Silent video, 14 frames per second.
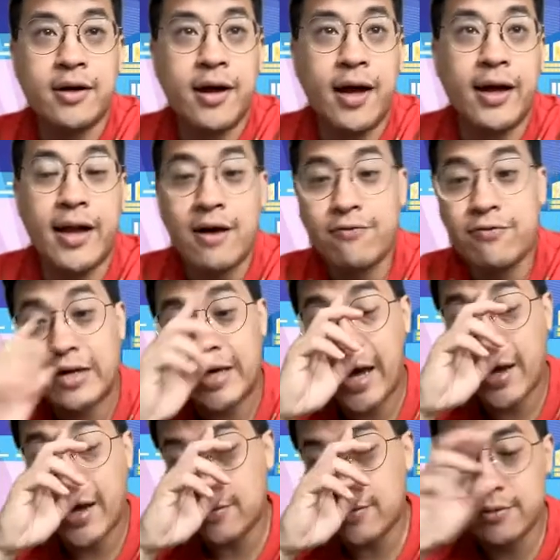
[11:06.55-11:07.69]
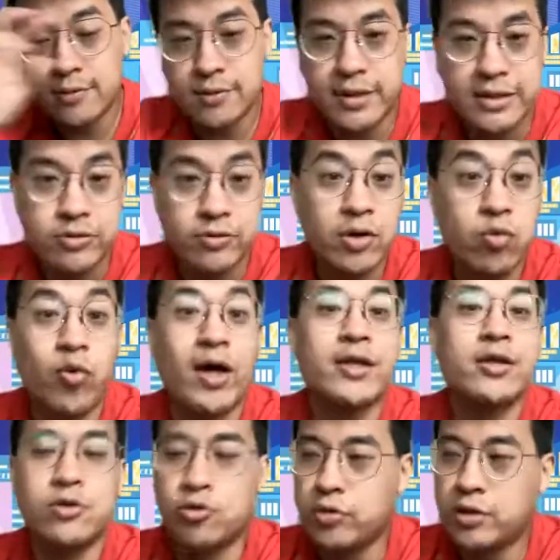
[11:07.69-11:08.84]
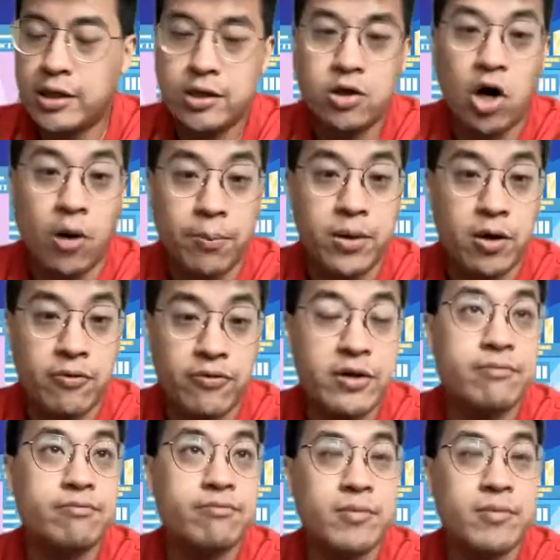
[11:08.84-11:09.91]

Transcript: And every cat, there's only one unique copy of it.